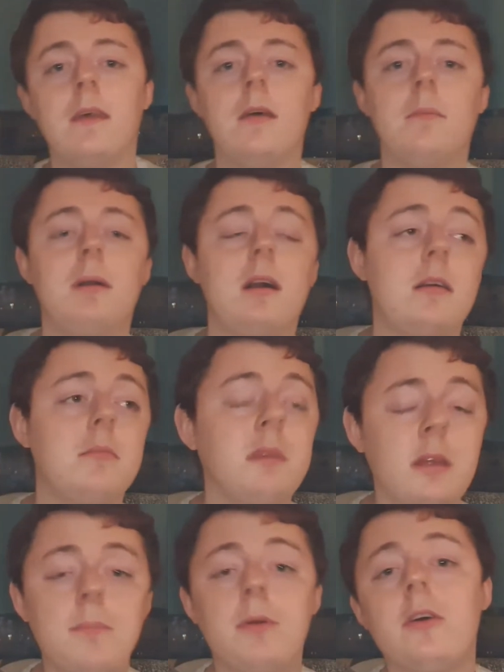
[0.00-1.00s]
But
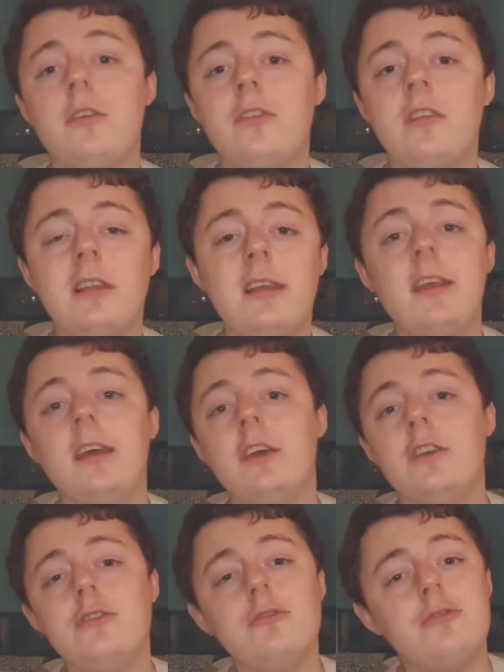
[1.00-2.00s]
me personally,
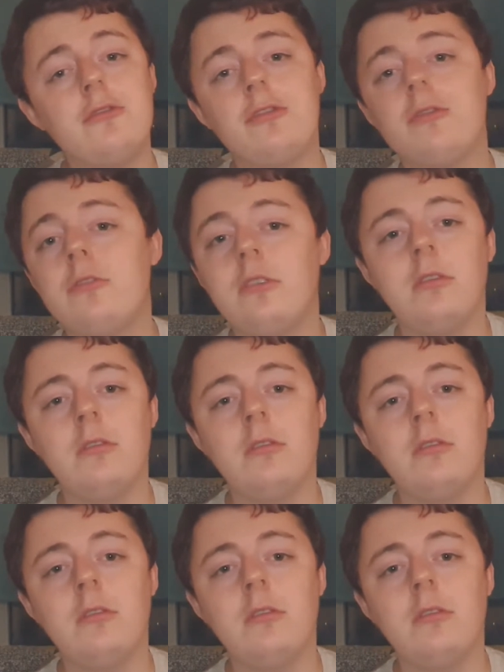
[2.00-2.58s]
you should,